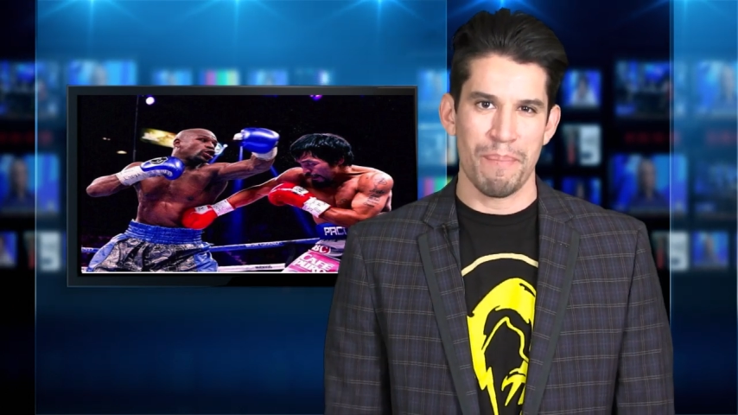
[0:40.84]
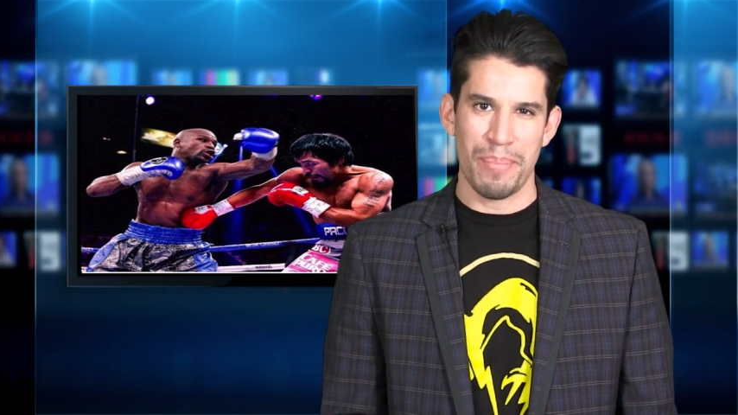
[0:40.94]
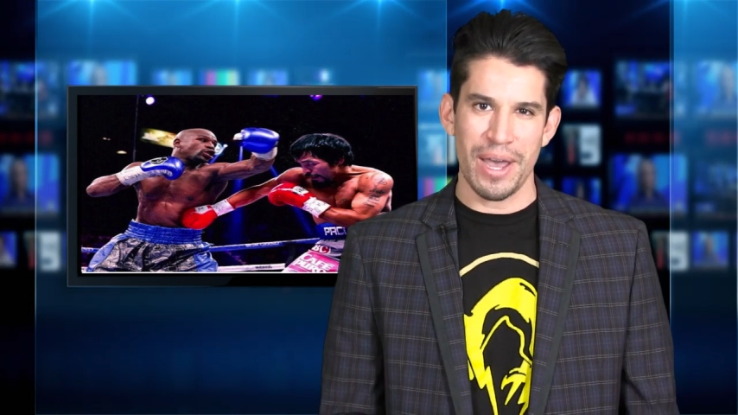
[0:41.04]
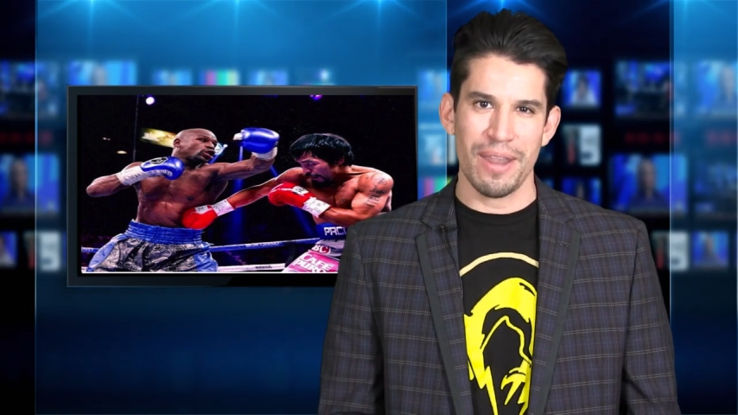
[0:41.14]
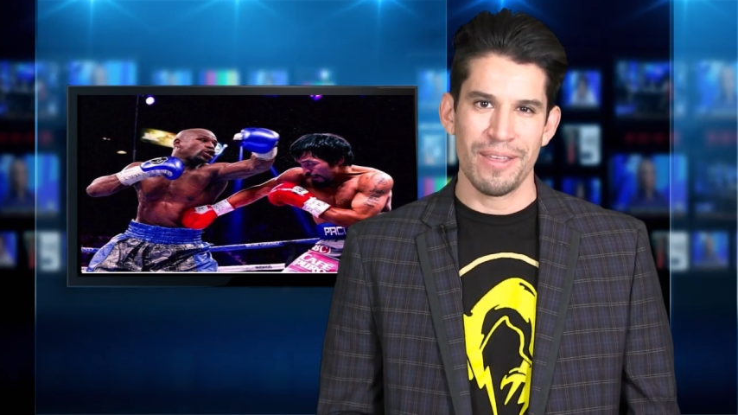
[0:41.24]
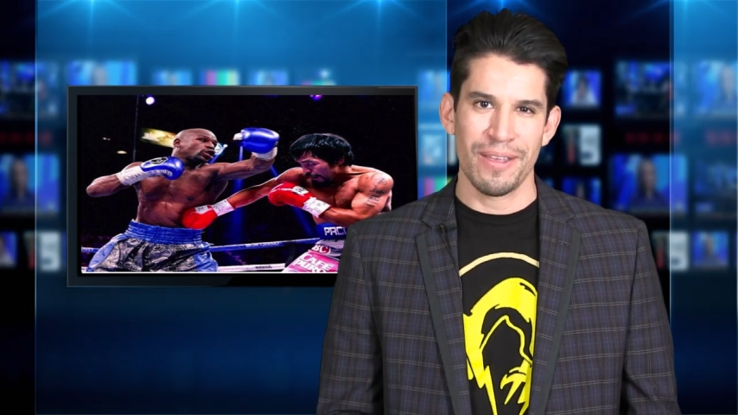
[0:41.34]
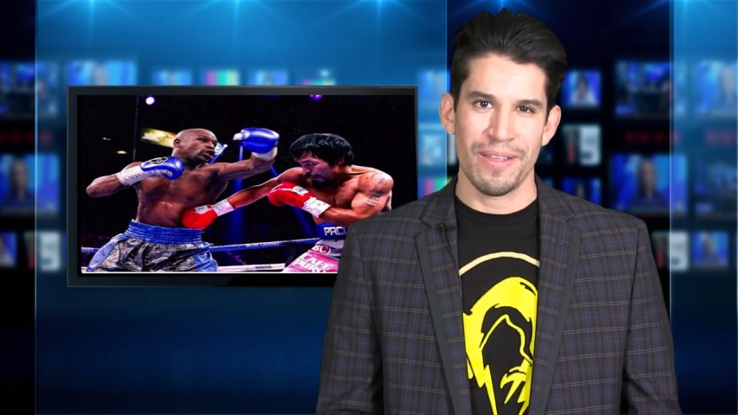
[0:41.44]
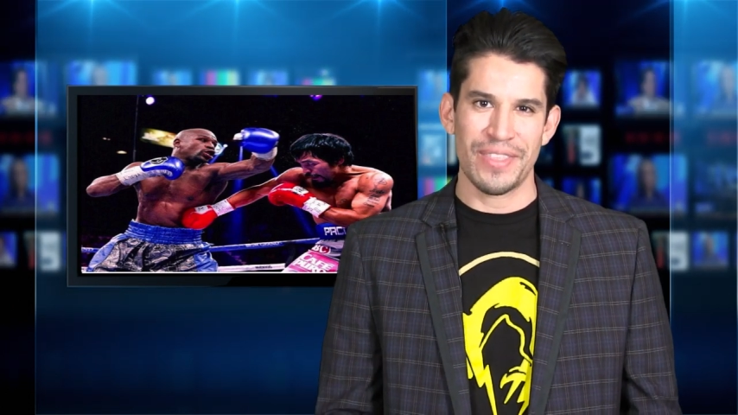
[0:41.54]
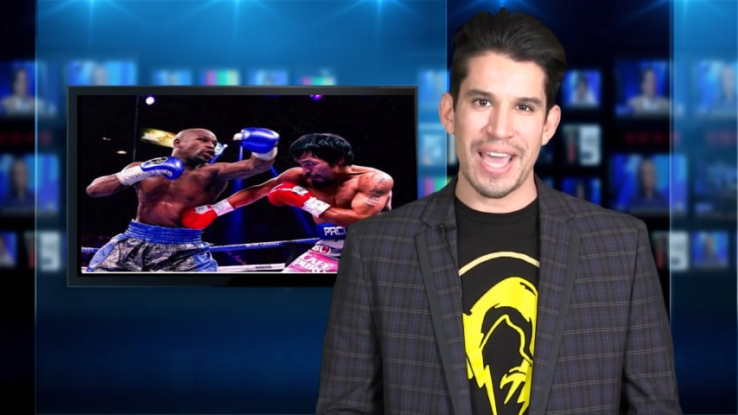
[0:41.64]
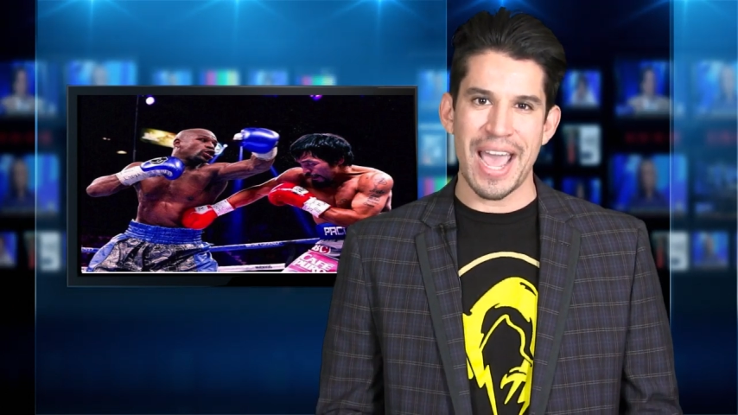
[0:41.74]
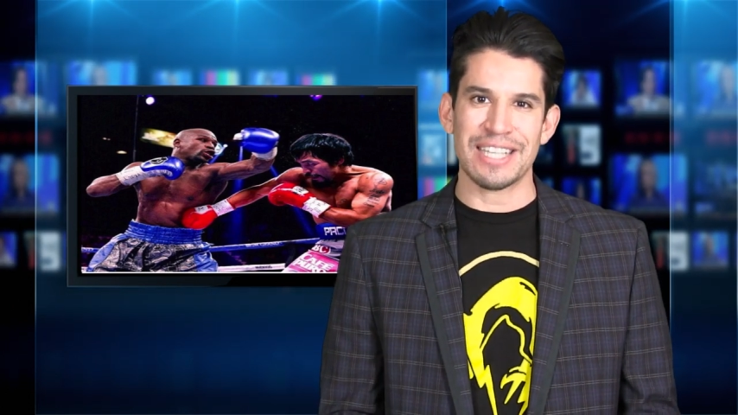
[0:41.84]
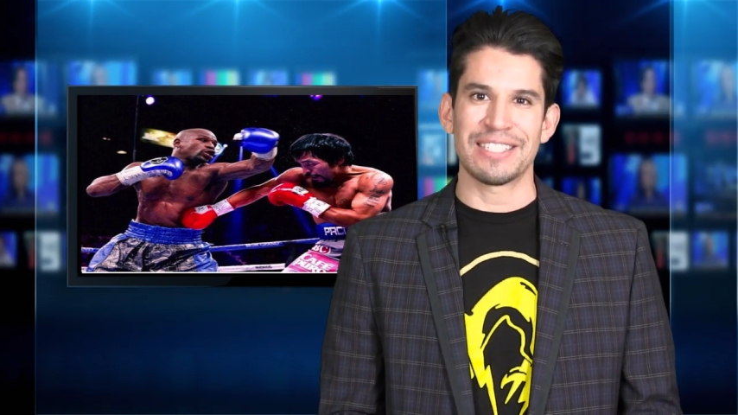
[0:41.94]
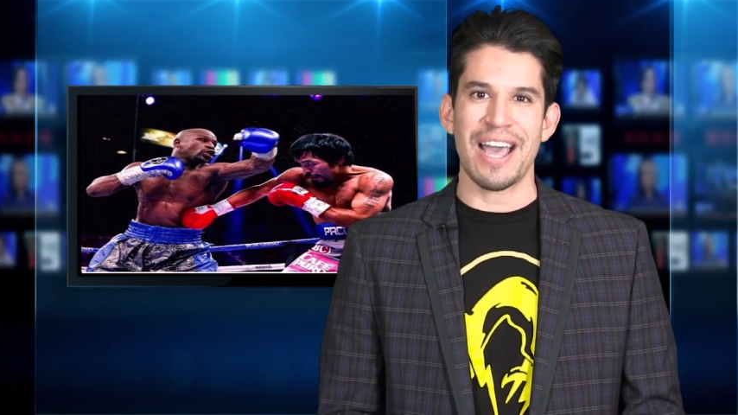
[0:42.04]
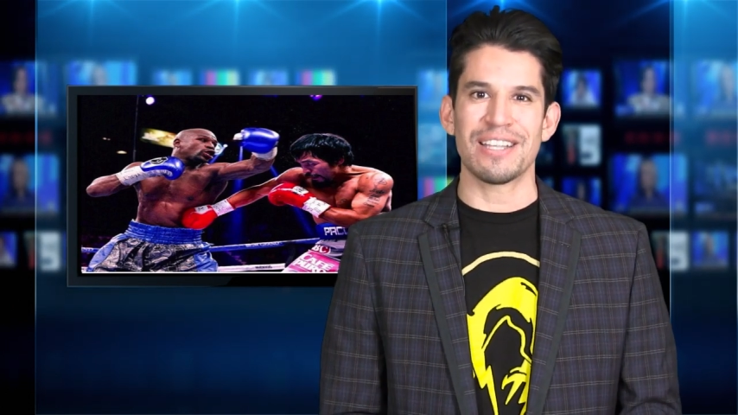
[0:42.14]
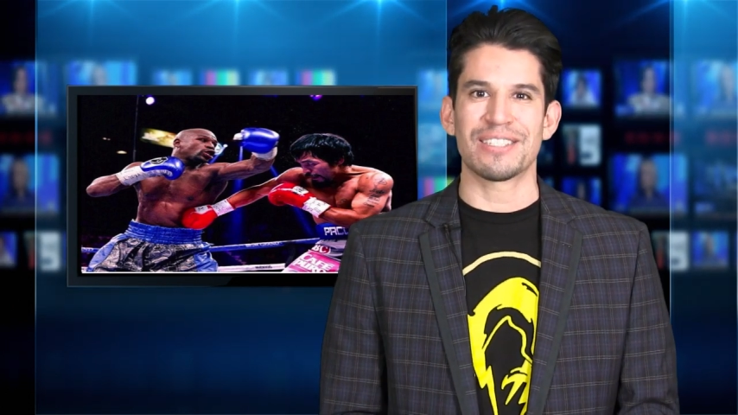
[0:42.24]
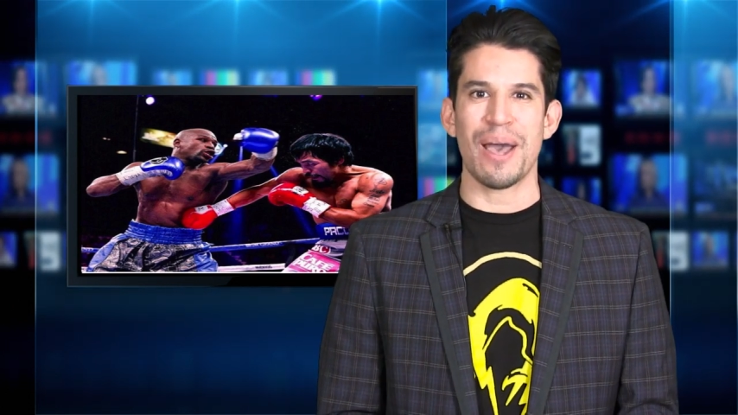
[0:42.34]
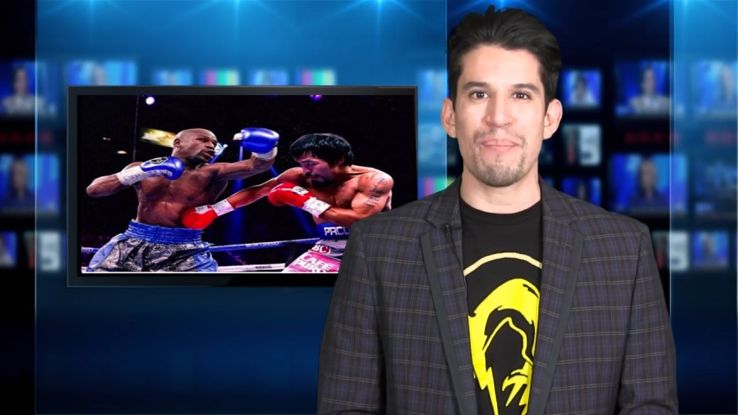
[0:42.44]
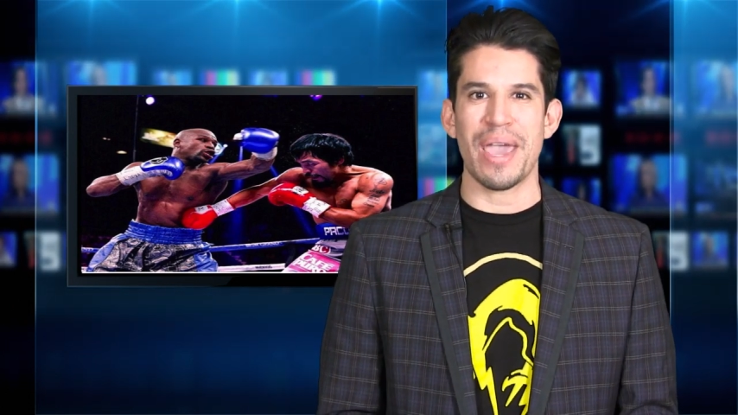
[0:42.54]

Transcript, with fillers: But that has not stopped